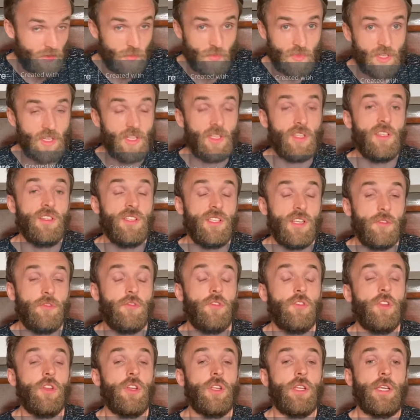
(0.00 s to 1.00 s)
I mean, it can
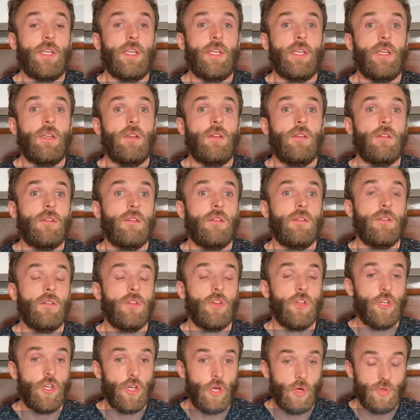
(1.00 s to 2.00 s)
definitely
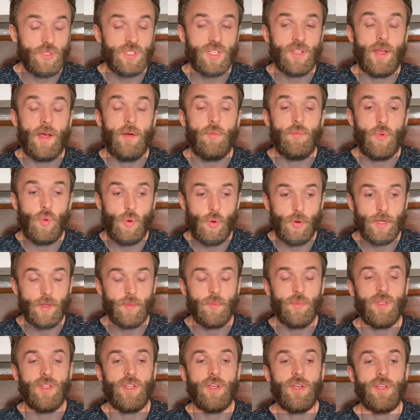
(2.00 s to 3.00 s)
go to that point,
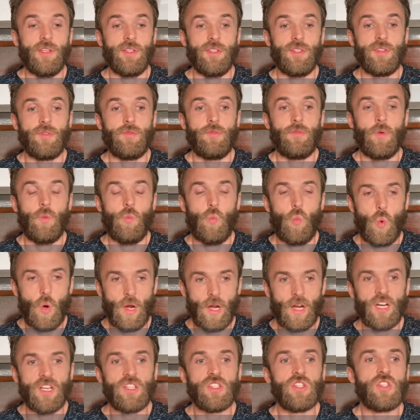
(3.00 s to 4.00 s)
because from
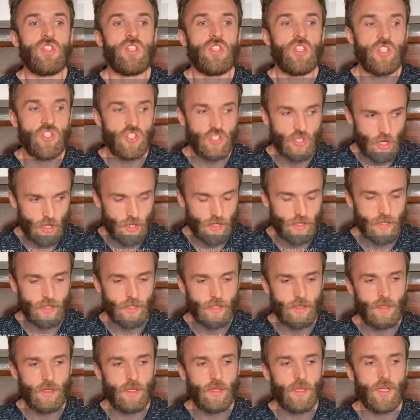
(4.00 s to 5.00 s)
where it
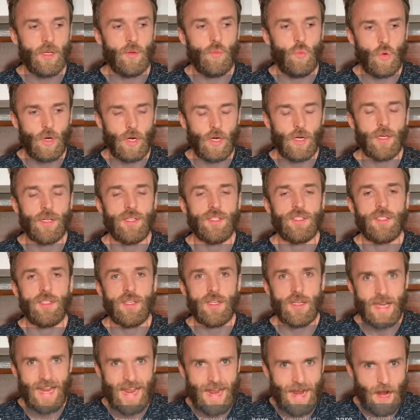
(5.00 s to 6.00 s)
started and where it is
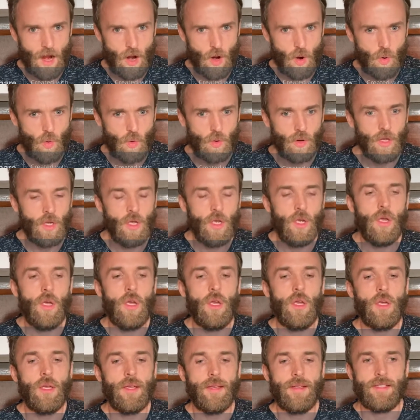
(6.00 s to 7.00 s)
now,
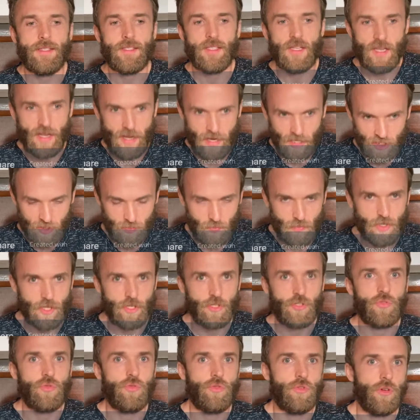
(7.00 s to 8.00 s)
it's
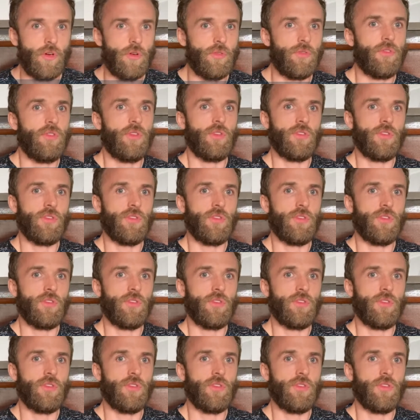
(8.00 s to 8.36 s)
exponential growth.